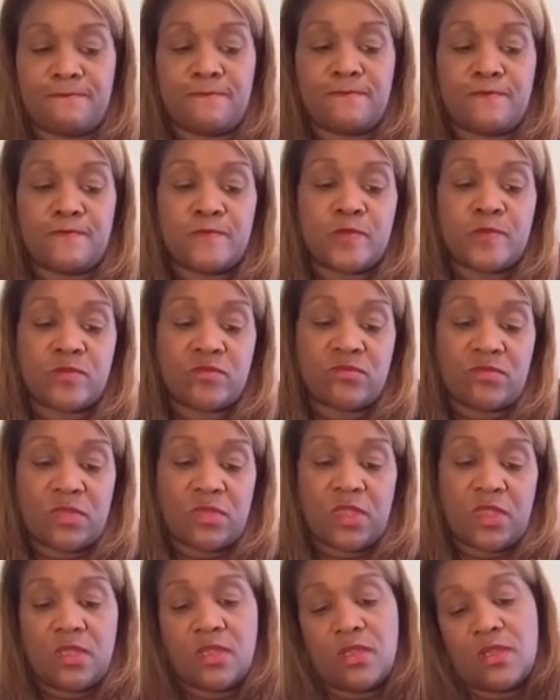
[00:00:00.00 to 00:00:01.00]

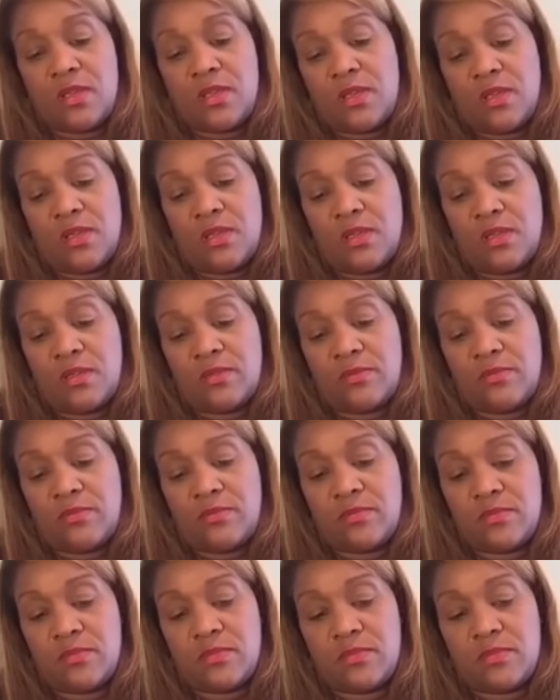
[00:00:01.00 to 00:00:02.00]

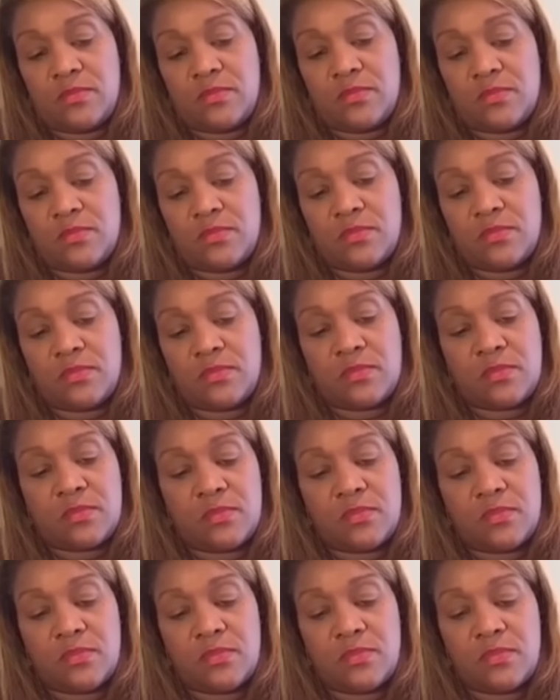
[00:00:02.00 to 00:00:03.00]

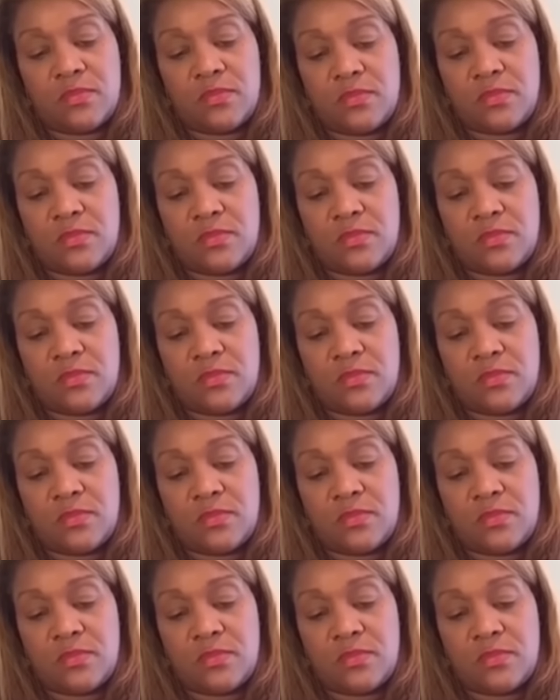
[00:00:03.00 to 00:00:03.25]
(silence)